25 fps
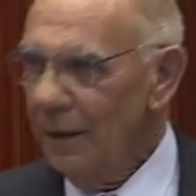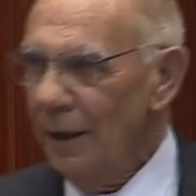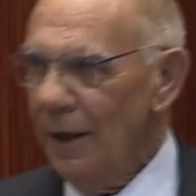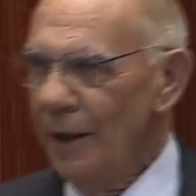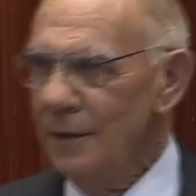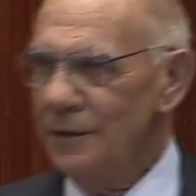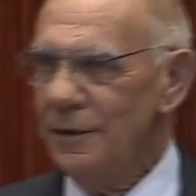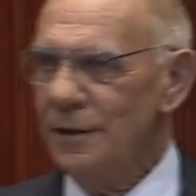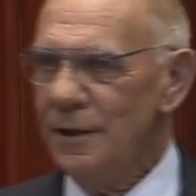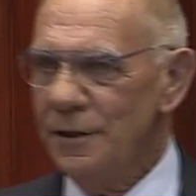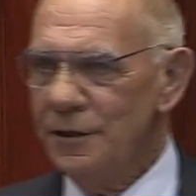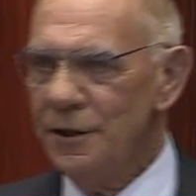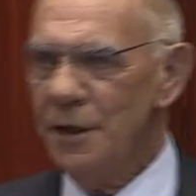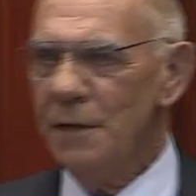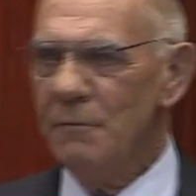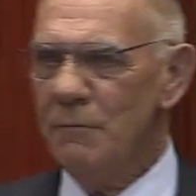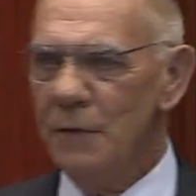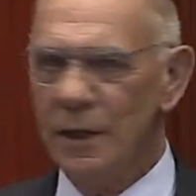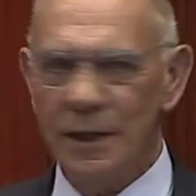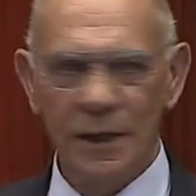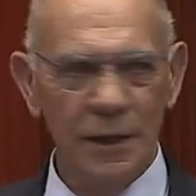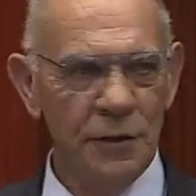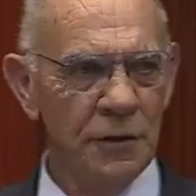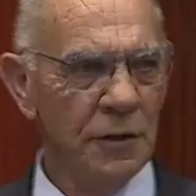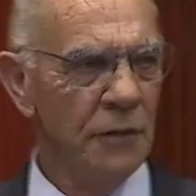And she said, Jim,
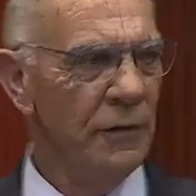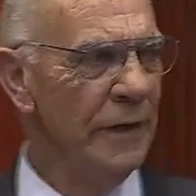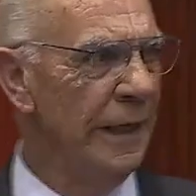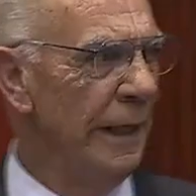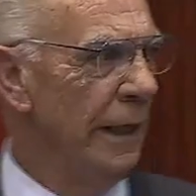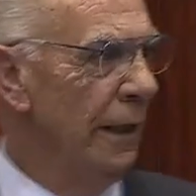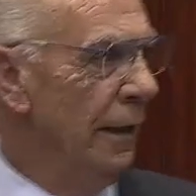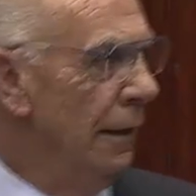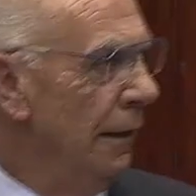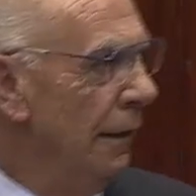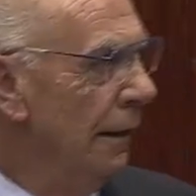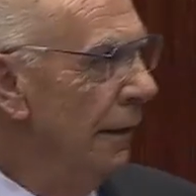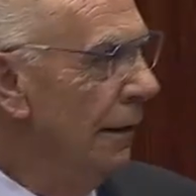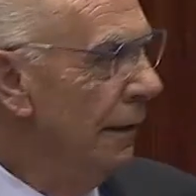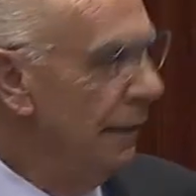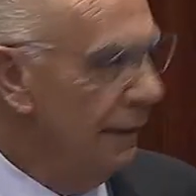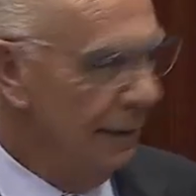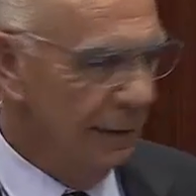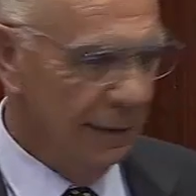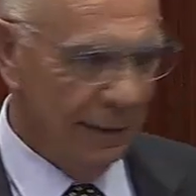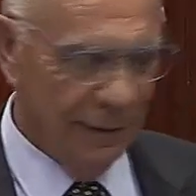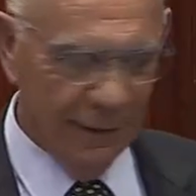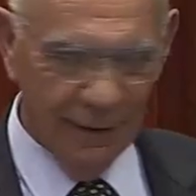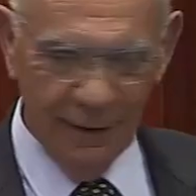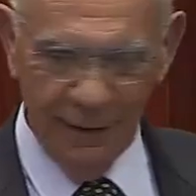what are you doing?
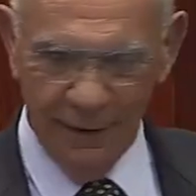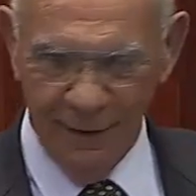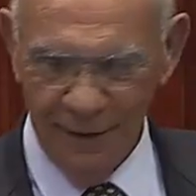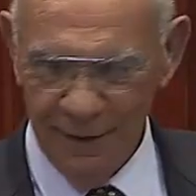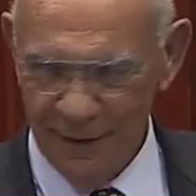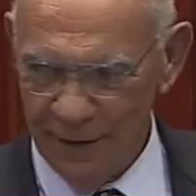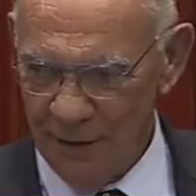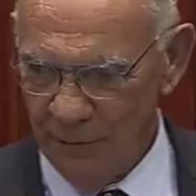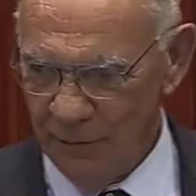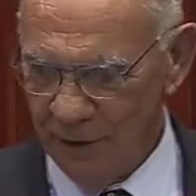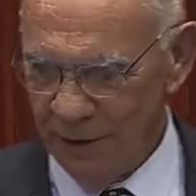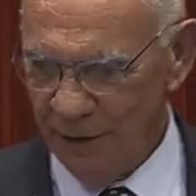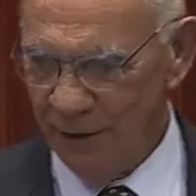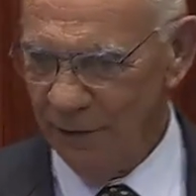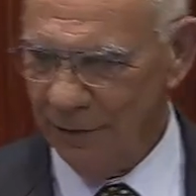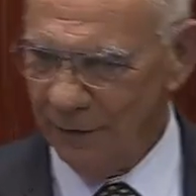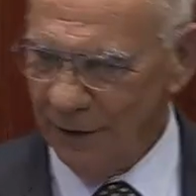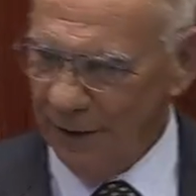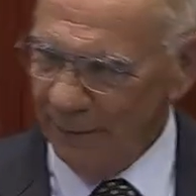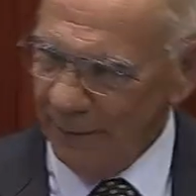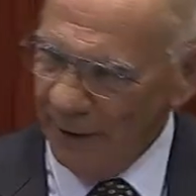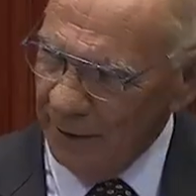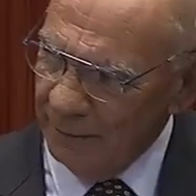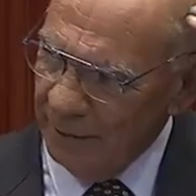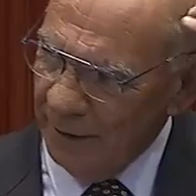I said, what are you
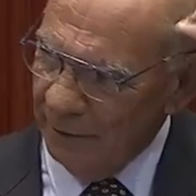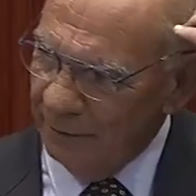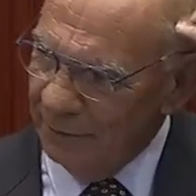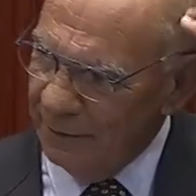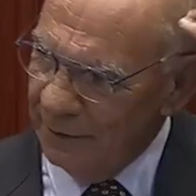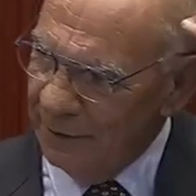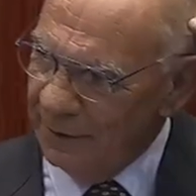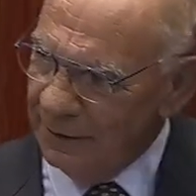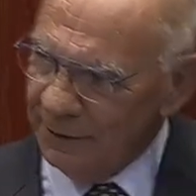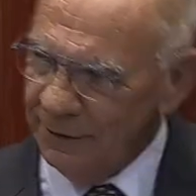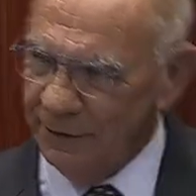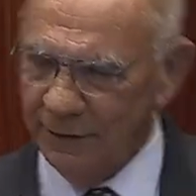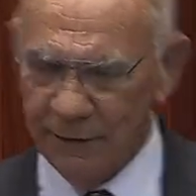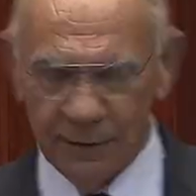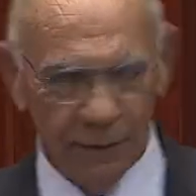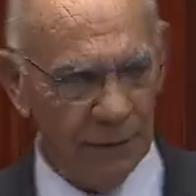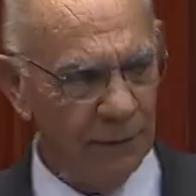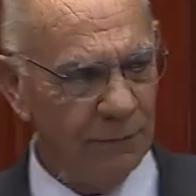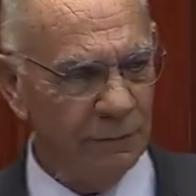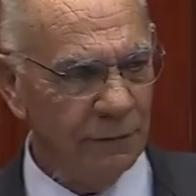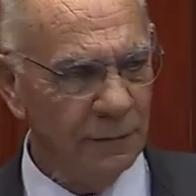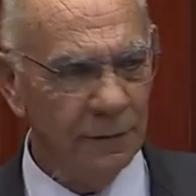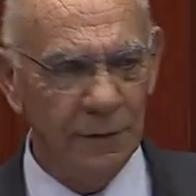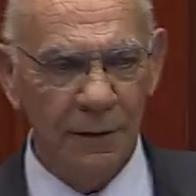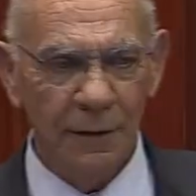talking about, mum? She said,
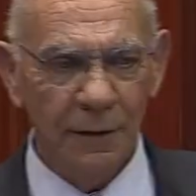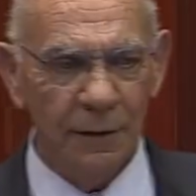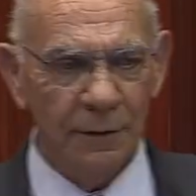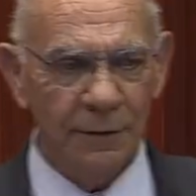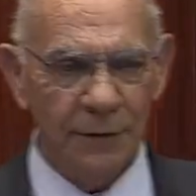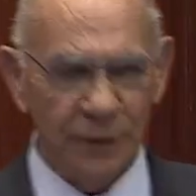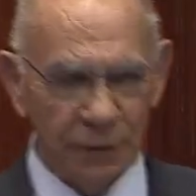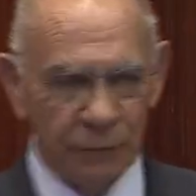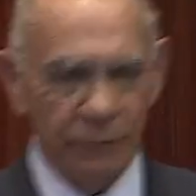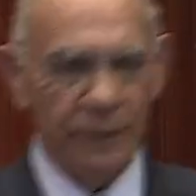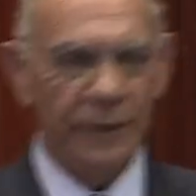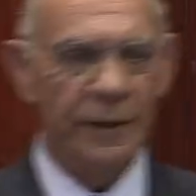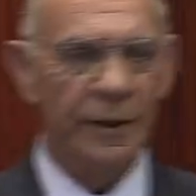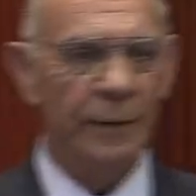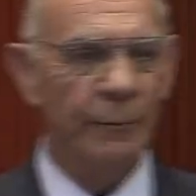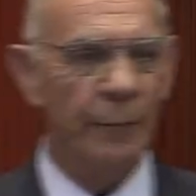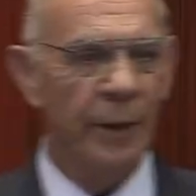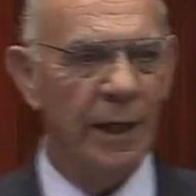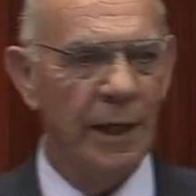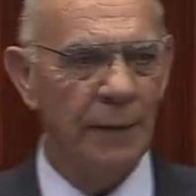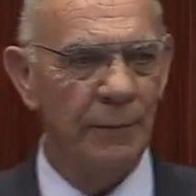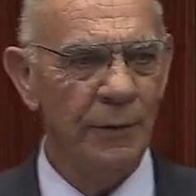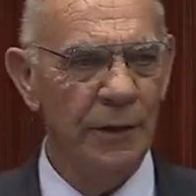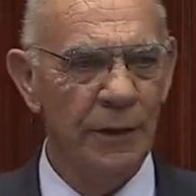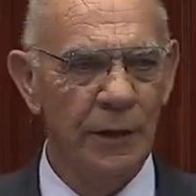I've just read in the
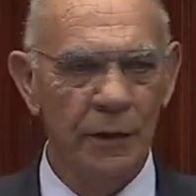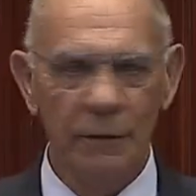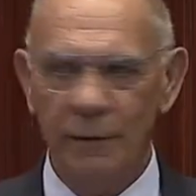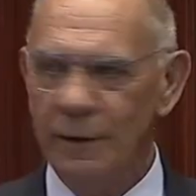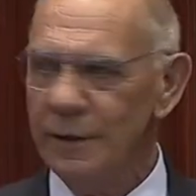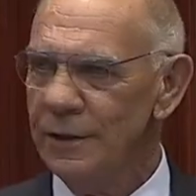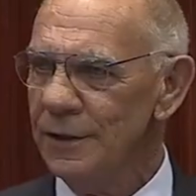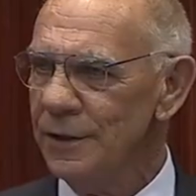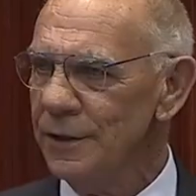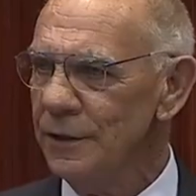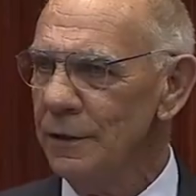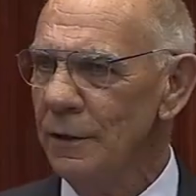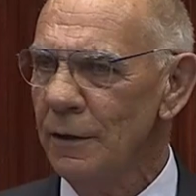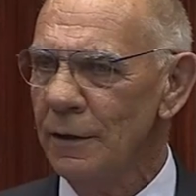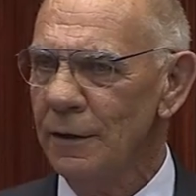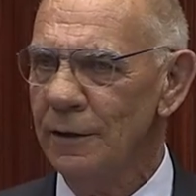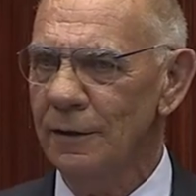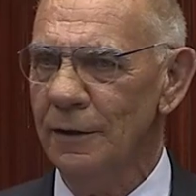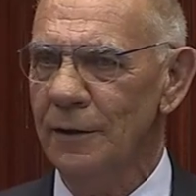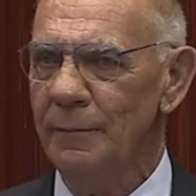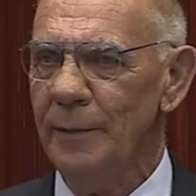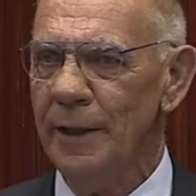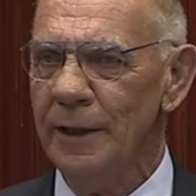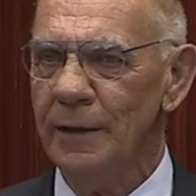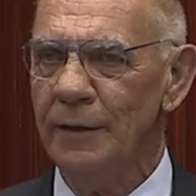paper that you're
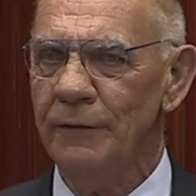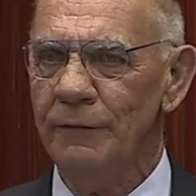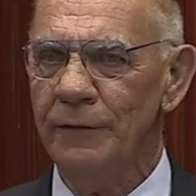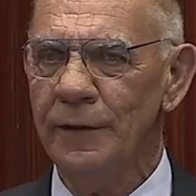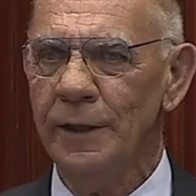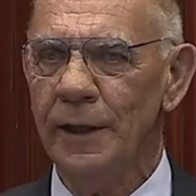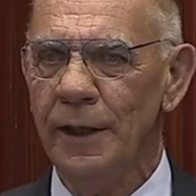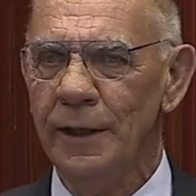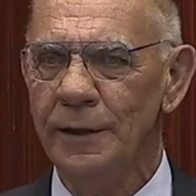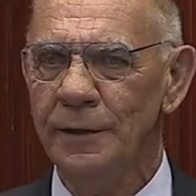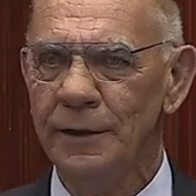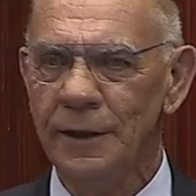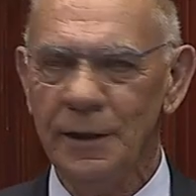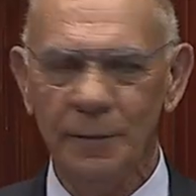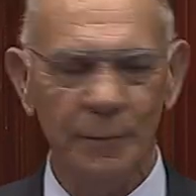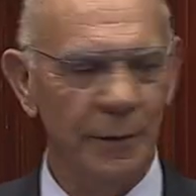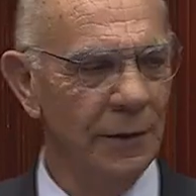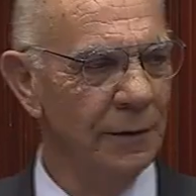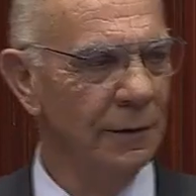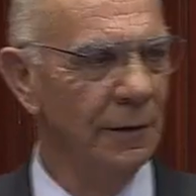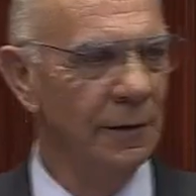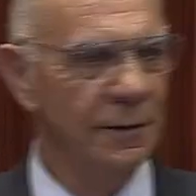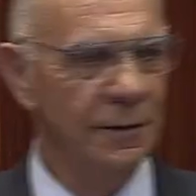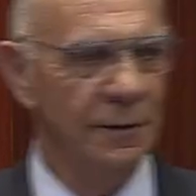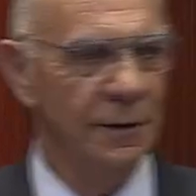undecided about the VAD
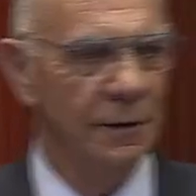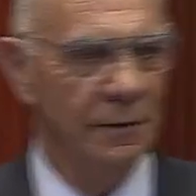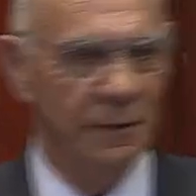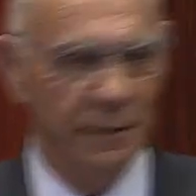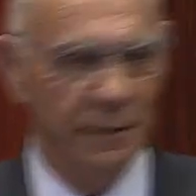bill. And I said,